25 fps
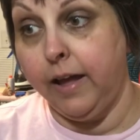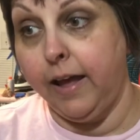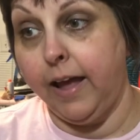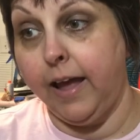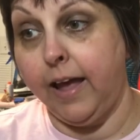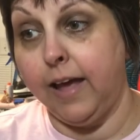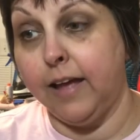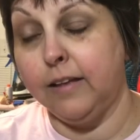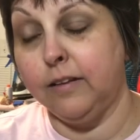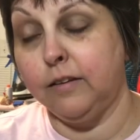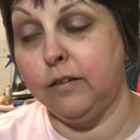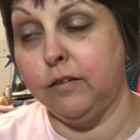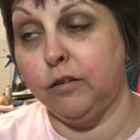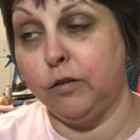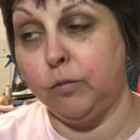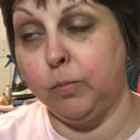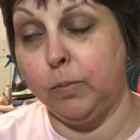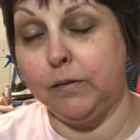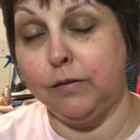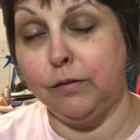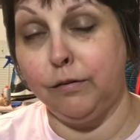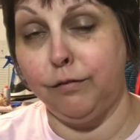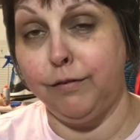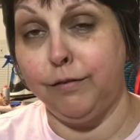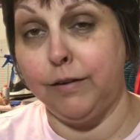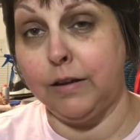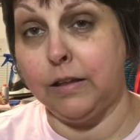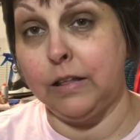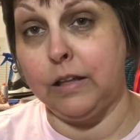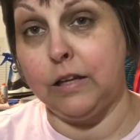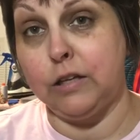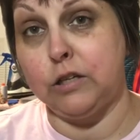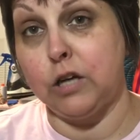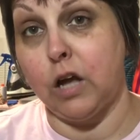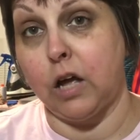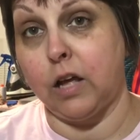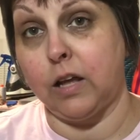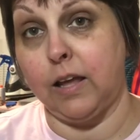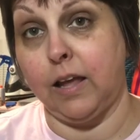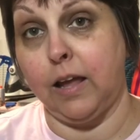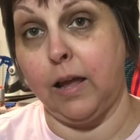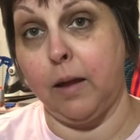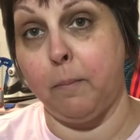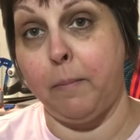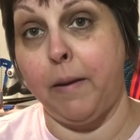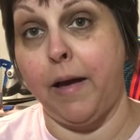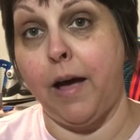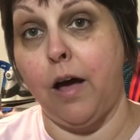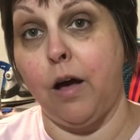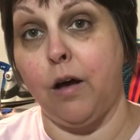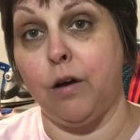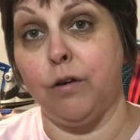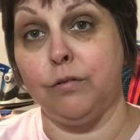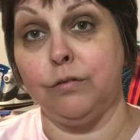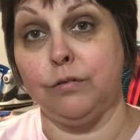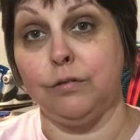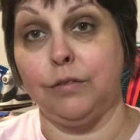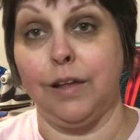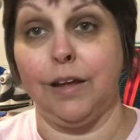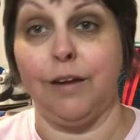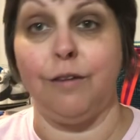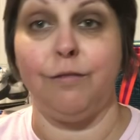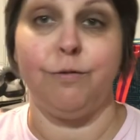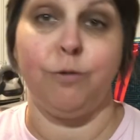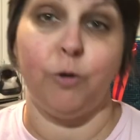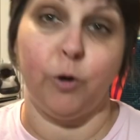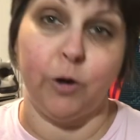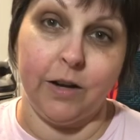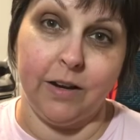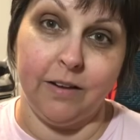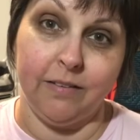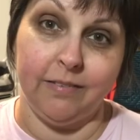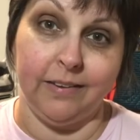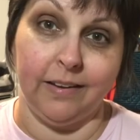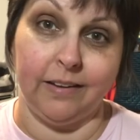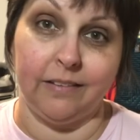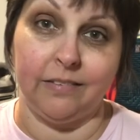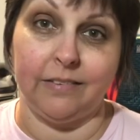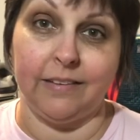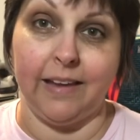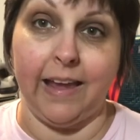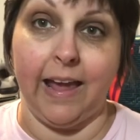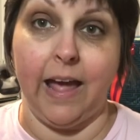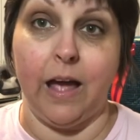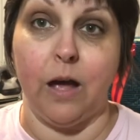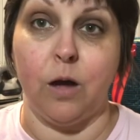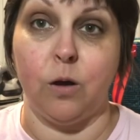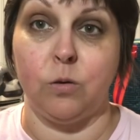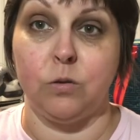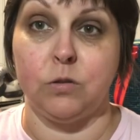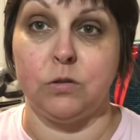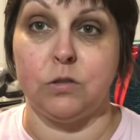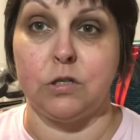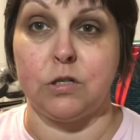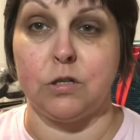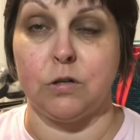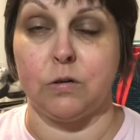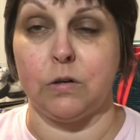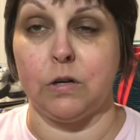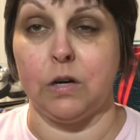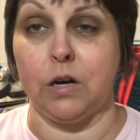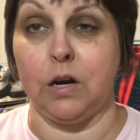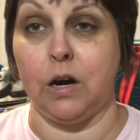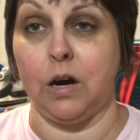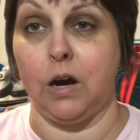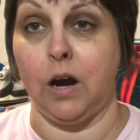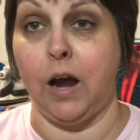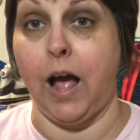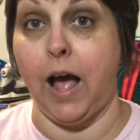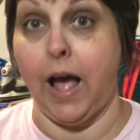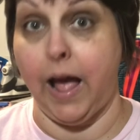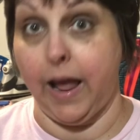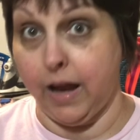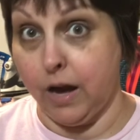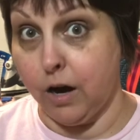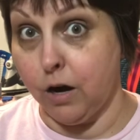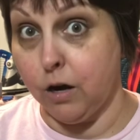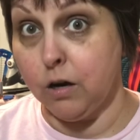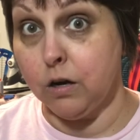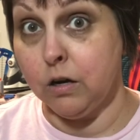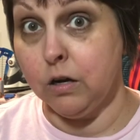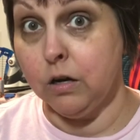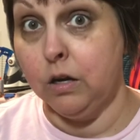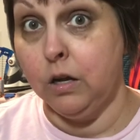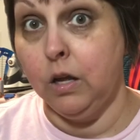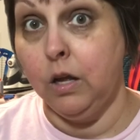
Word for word: and specifically talking about like 46 count or higher,